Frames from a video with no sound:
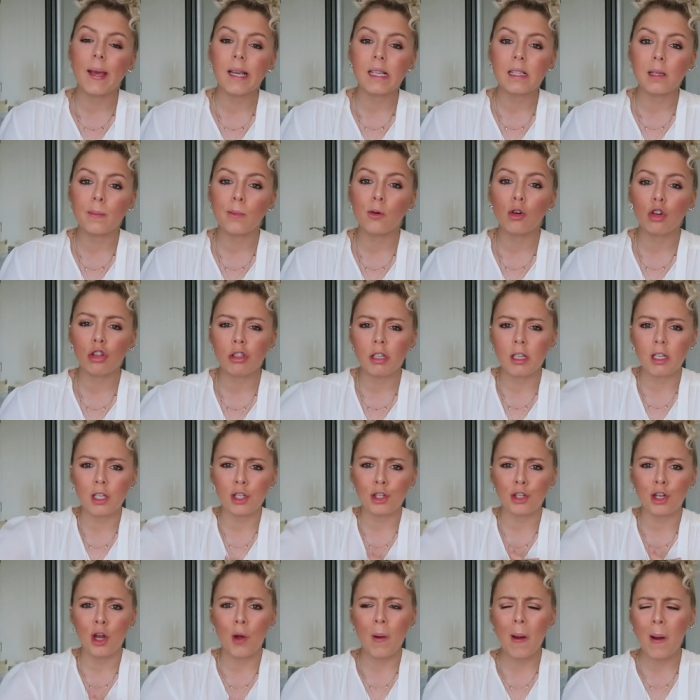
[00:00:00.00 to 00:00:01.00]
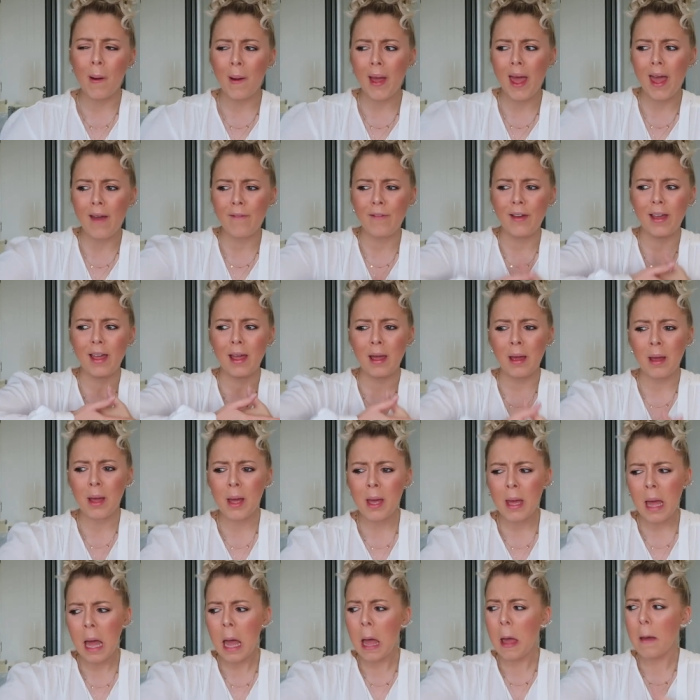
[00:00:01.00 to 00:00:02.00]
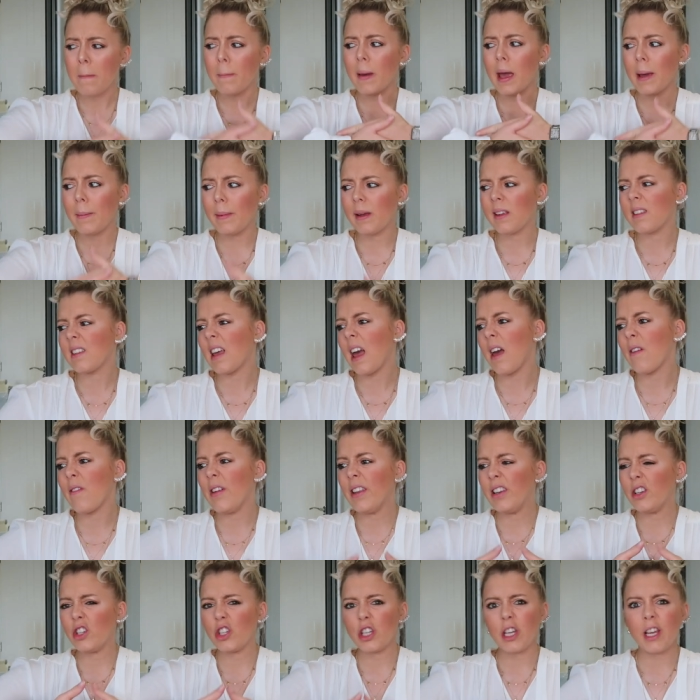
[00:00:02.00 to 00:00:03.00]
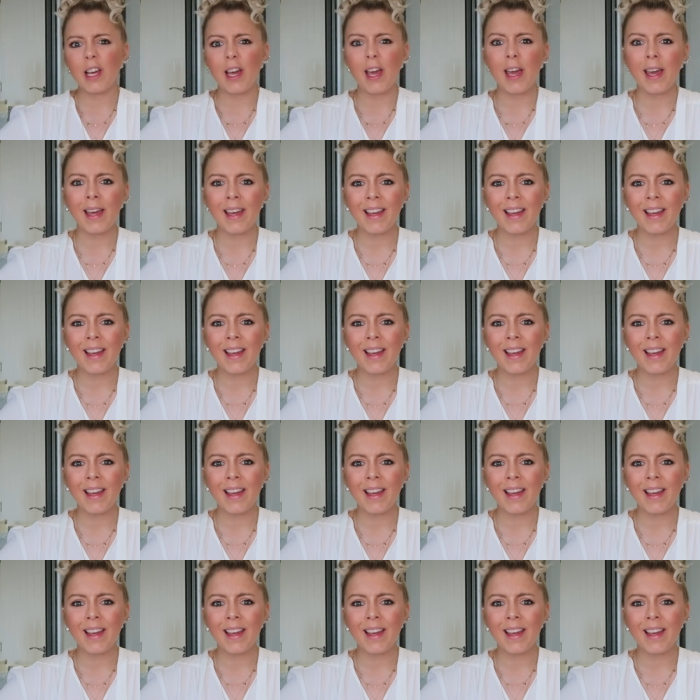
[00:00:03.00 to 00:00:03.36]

be supported because you know how heavy babies get eventually